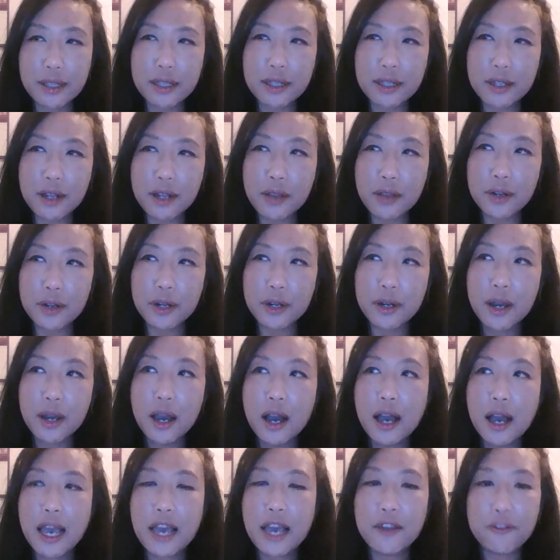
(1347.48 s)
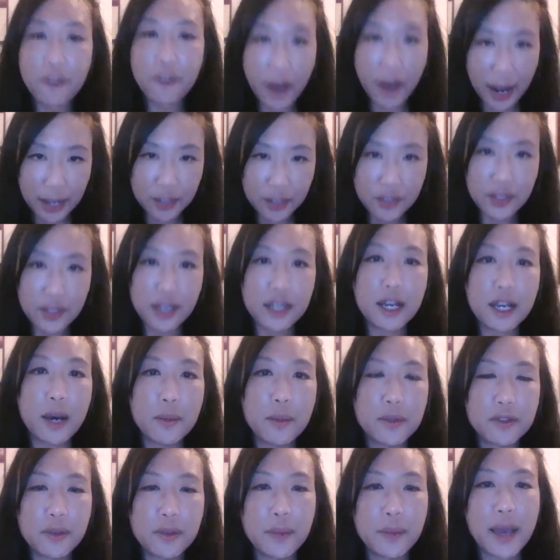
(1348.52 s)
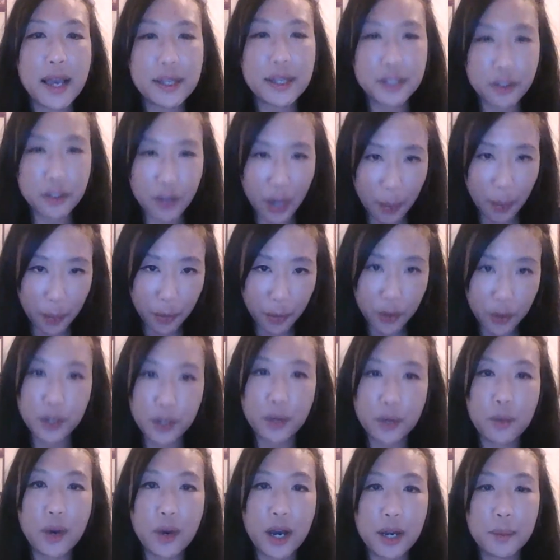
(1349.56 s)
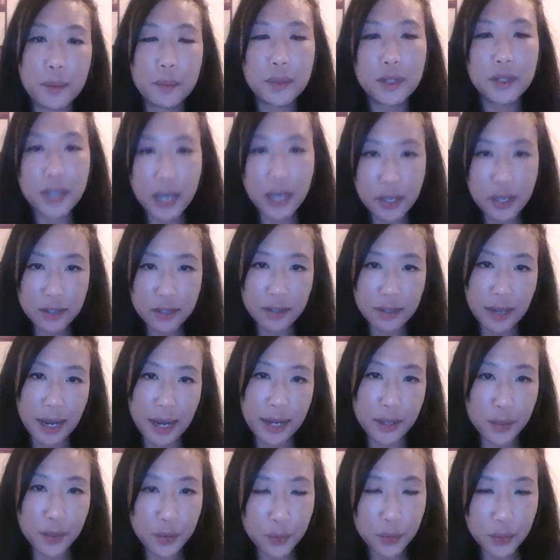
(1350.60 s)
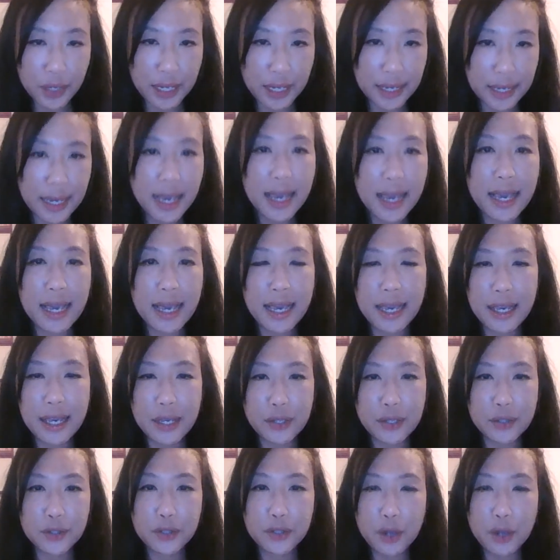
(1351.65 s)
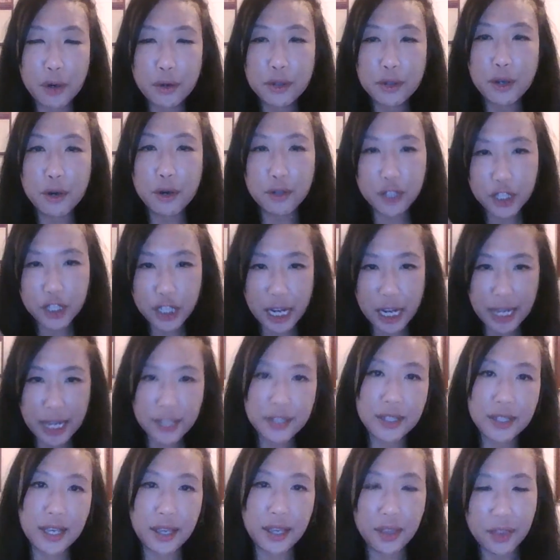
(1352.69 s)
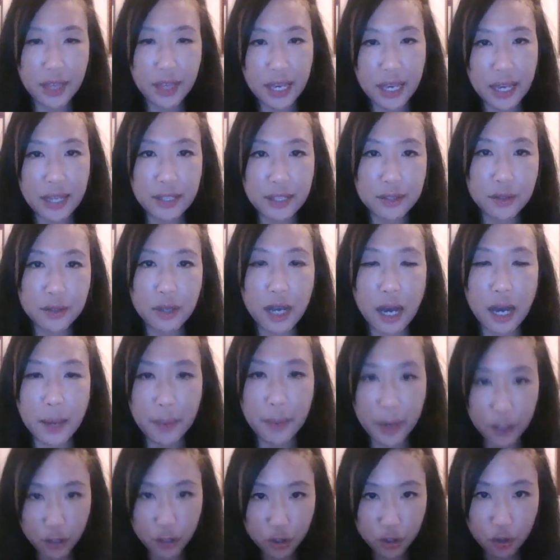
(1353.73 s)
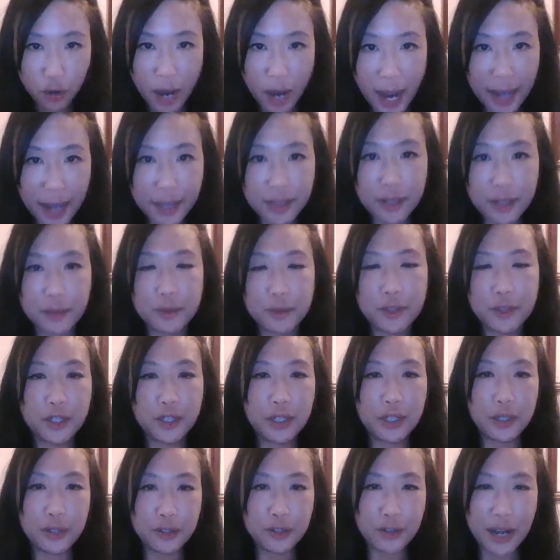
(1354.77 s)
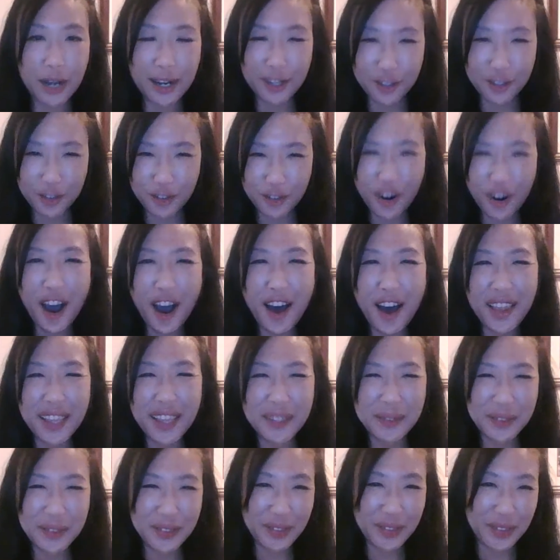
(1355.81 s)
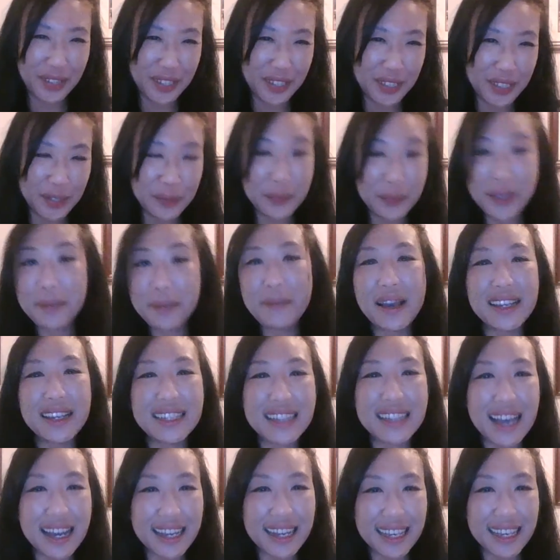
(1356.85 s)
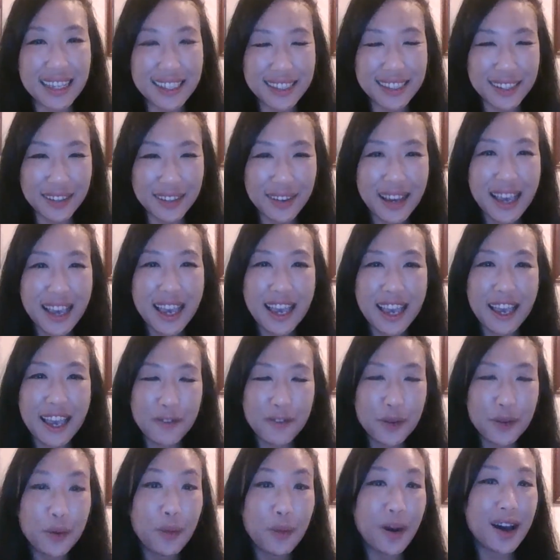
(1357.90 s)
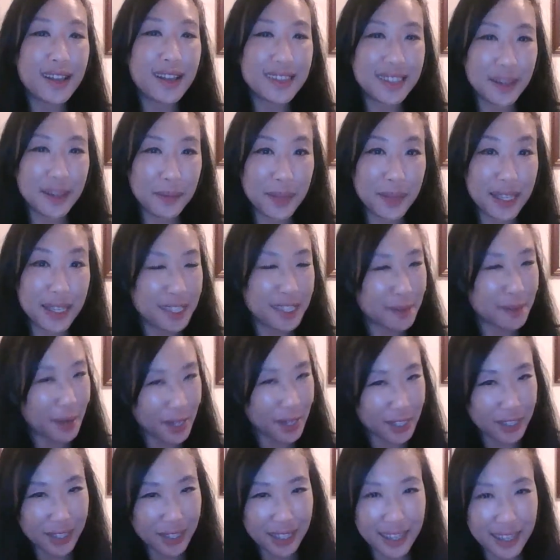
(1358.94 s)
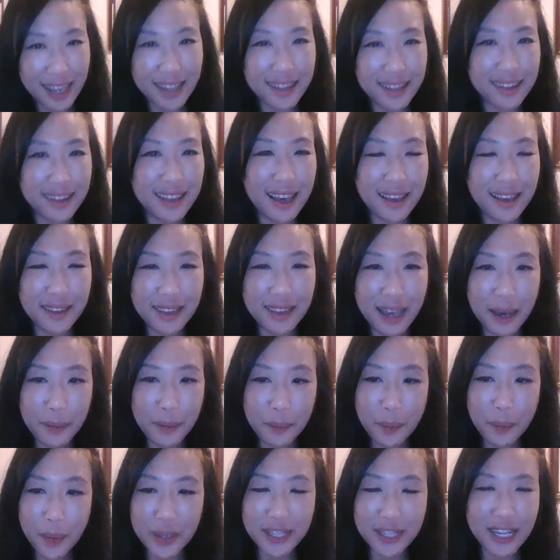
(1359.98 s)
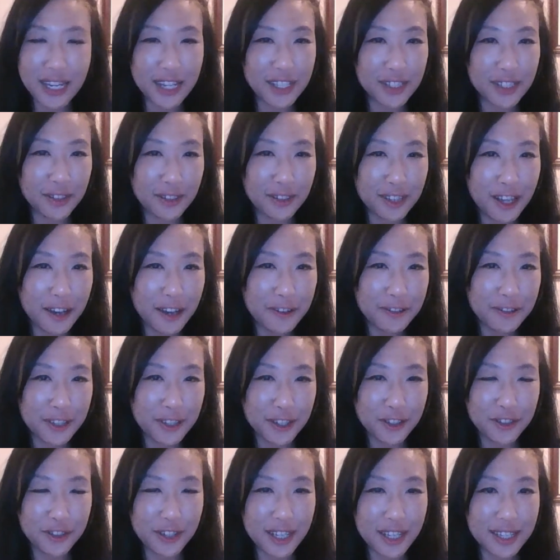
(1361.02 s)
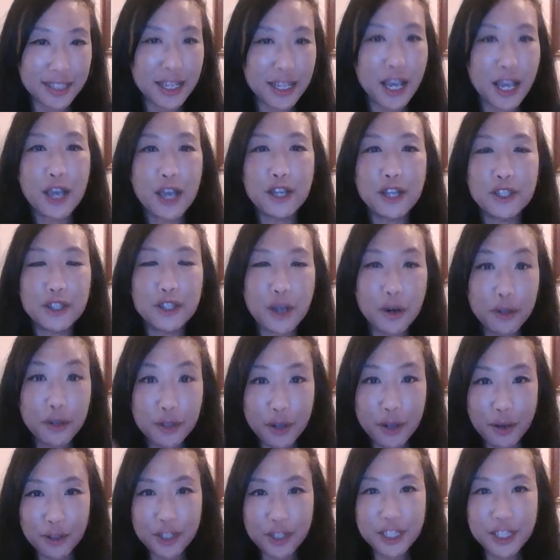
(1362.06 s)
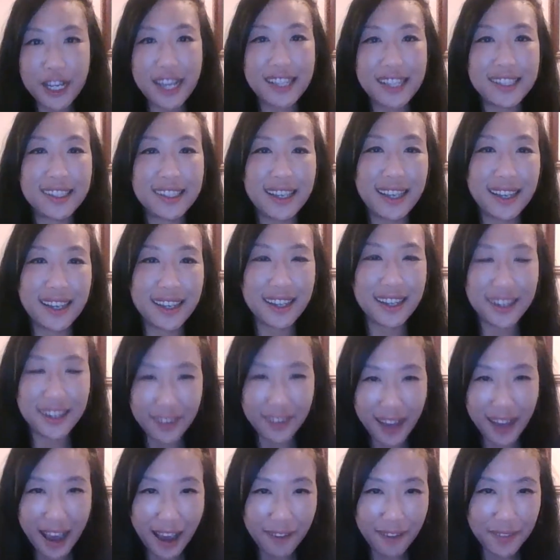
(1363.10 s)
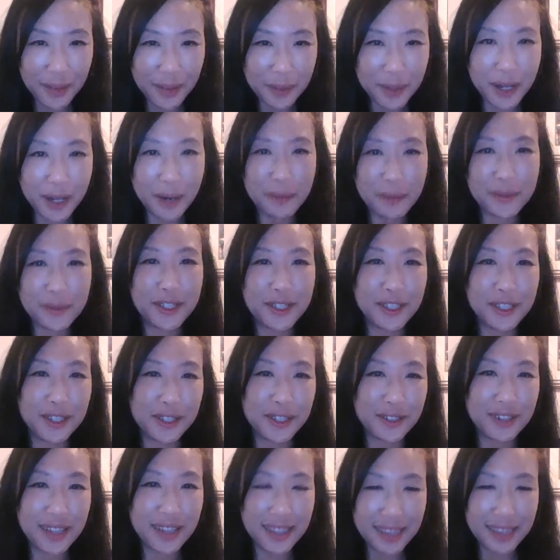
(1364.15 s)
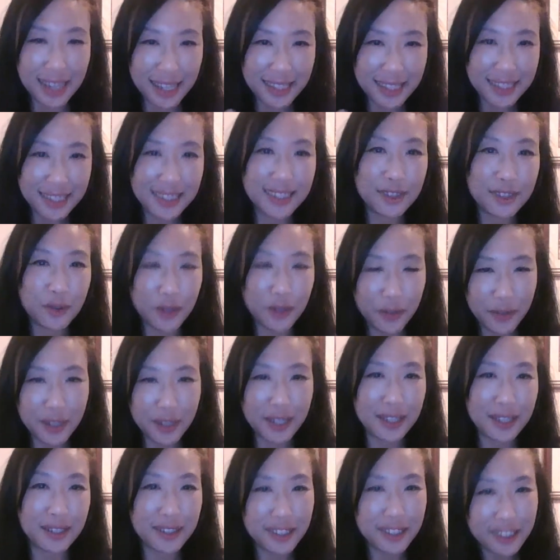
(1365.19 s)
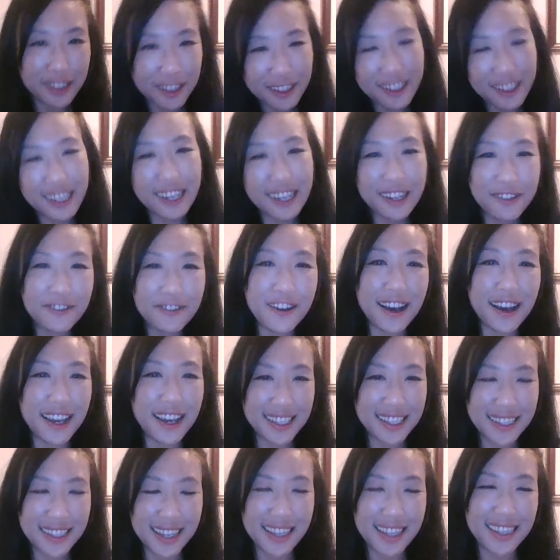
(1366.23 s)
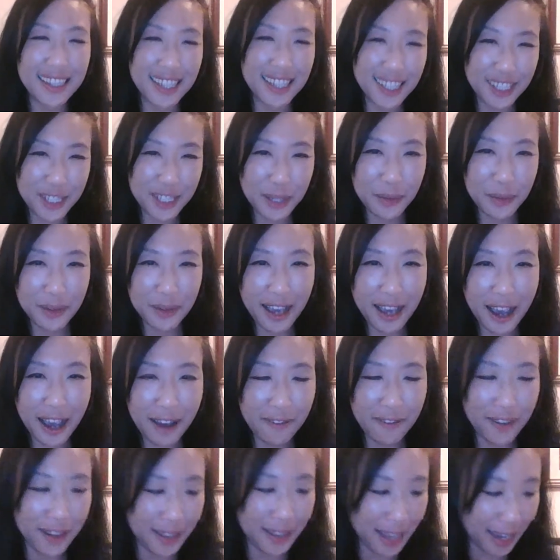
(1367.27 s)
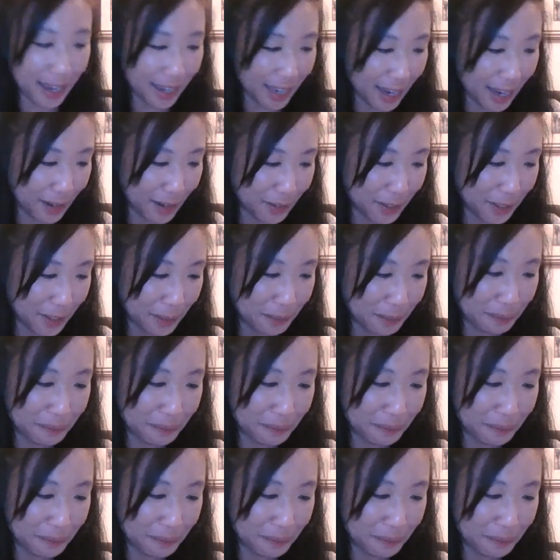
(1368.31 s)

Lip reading: another advice that comes from hexagram 31 plus line 3 is don't go chasing things. Attract them to you. Try to draw them toward you. Be magnetic. So if you want something, especially that potential love interest, don't go chasing. Have them come to you. And that's sort of the advice that the I Ching would have on that count.